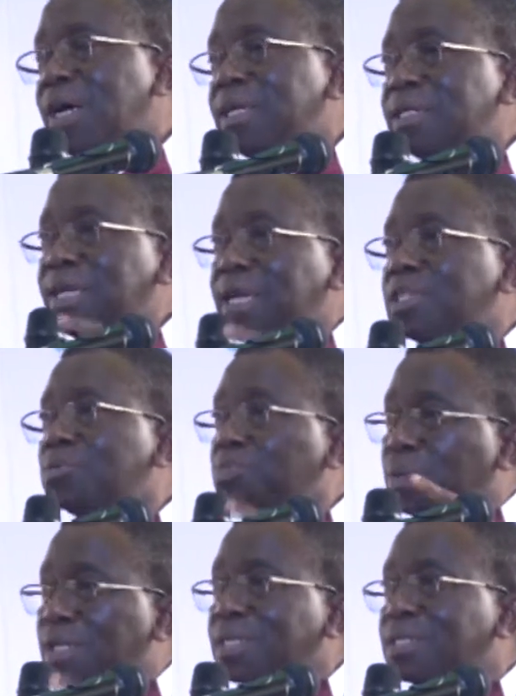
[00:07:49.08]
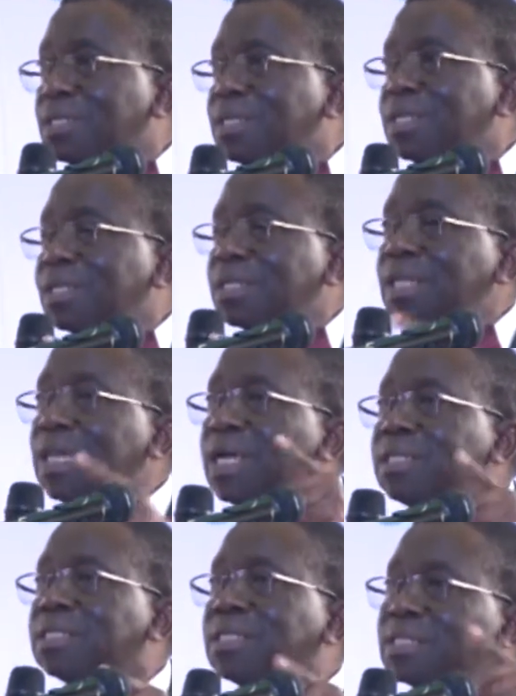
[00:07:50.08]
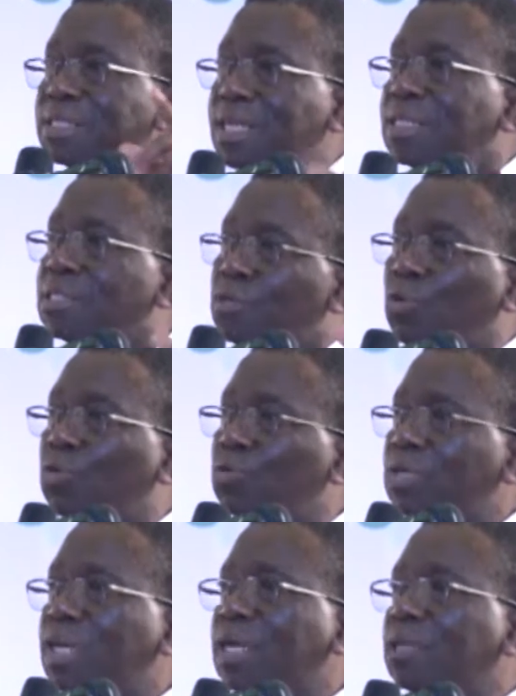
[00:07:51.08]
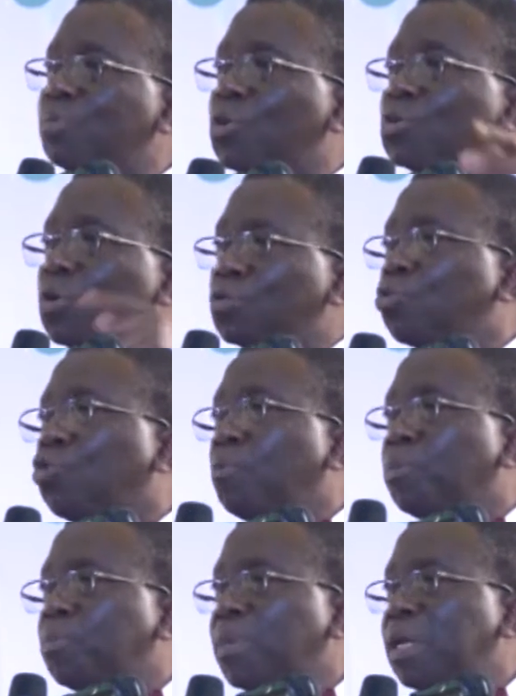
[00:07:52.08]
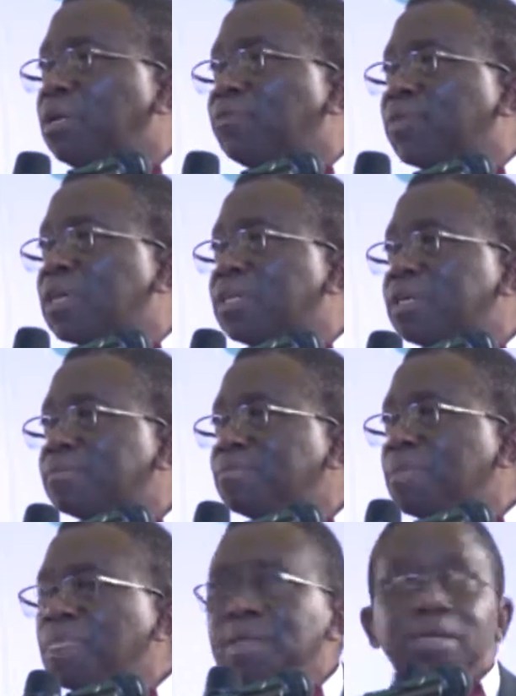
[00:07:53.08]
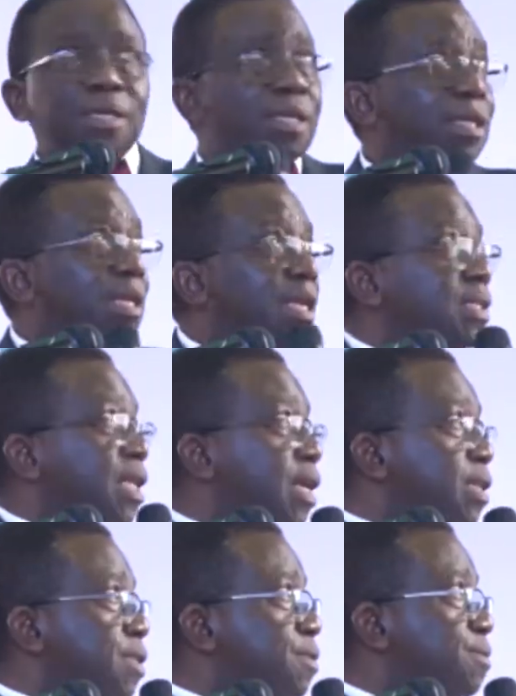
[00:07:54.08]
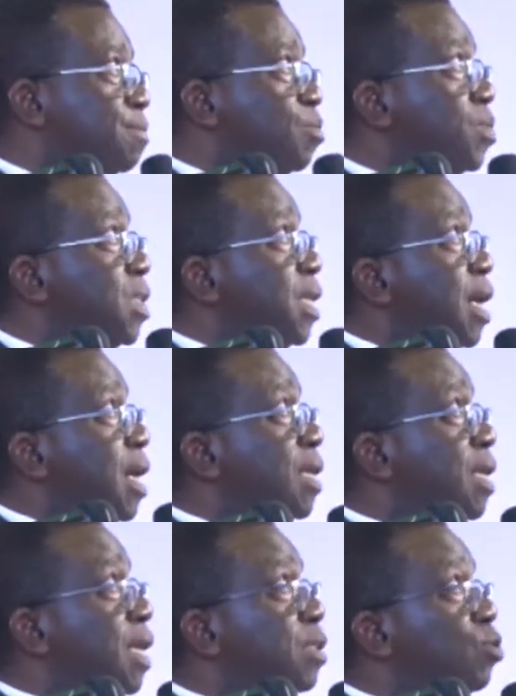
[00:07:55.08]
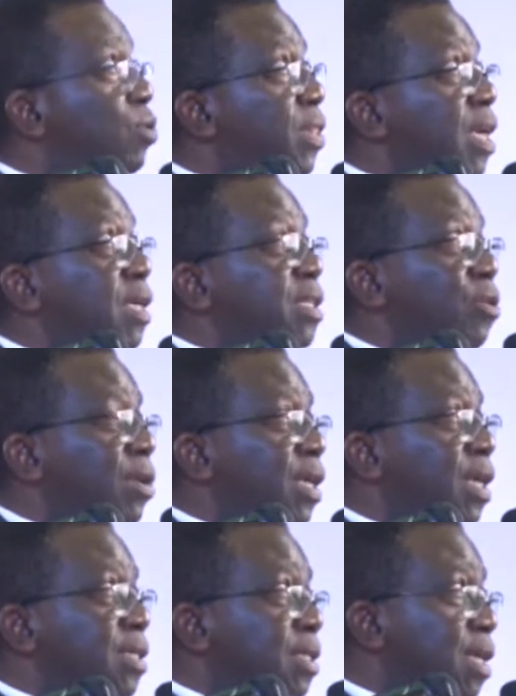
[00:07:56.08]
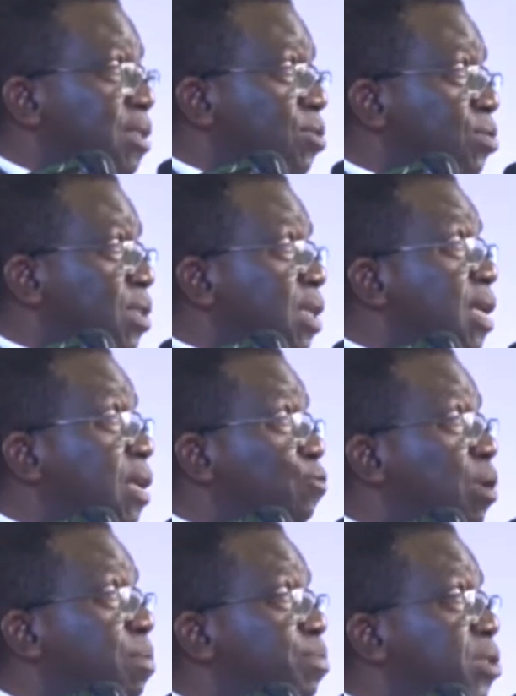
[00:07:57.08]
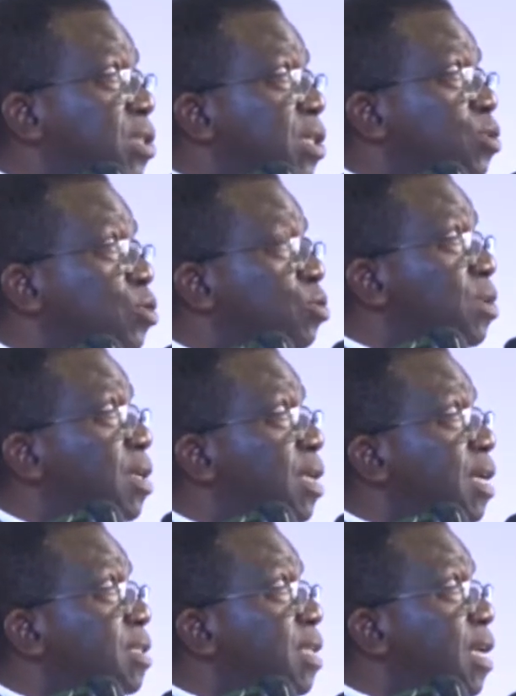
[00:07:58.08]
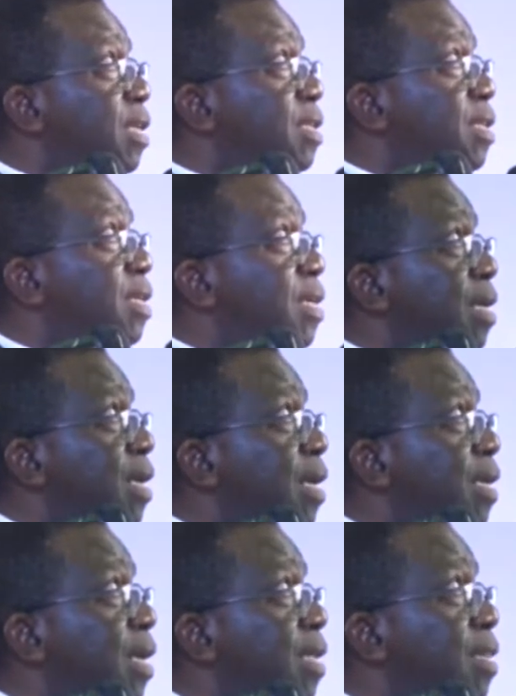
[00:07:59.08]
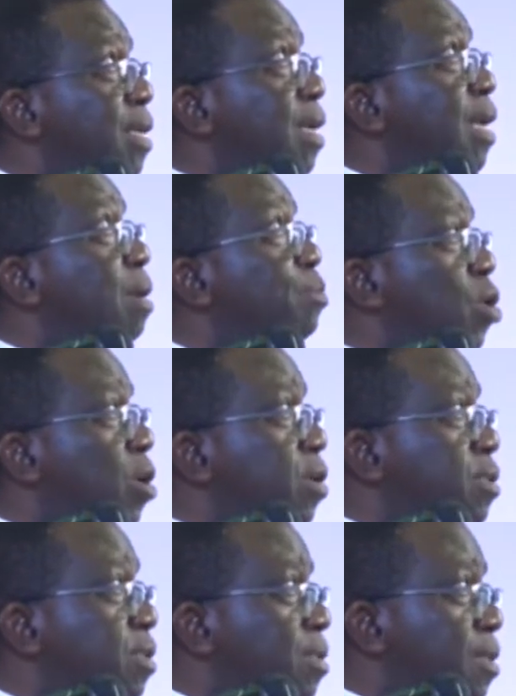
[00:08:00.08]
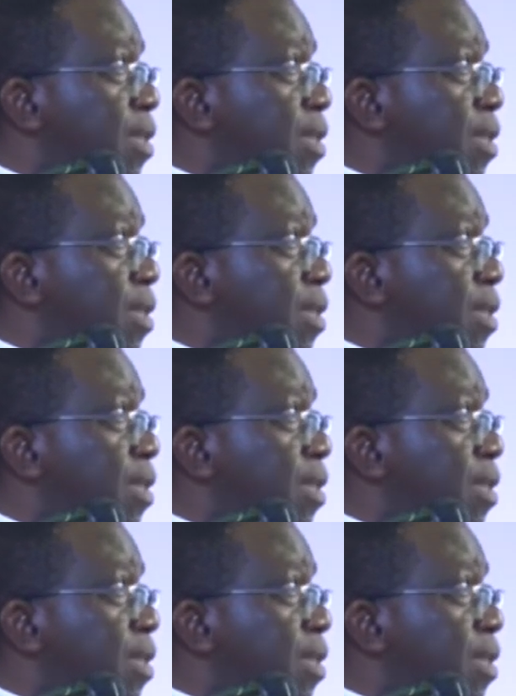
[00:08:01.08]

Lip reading: And then, please, let the states know that they must also complement the federal. Next slide. And then to thank the organizers, to say that we appreciate you. Next slide. And I think I'm done.